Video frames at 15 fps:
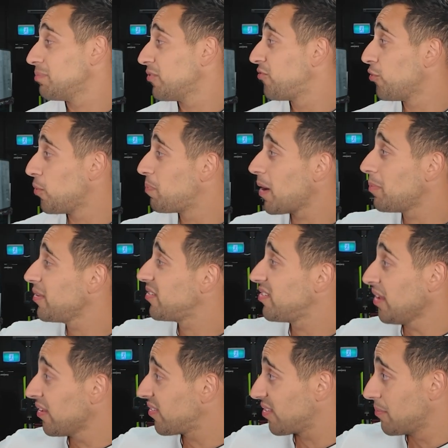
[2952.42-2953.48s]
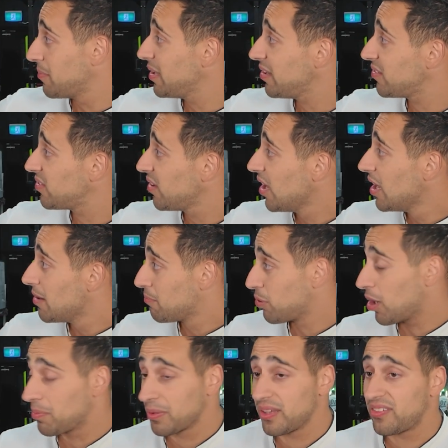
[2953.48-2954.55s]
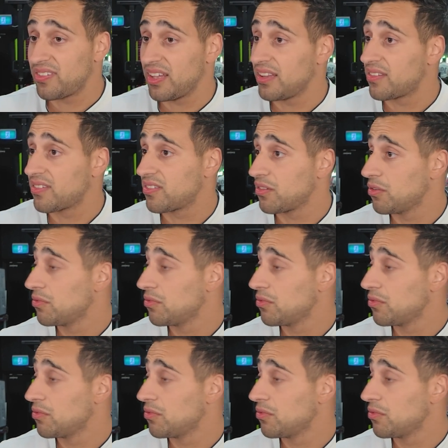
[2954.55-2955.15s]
it before, probably since The Miz probably since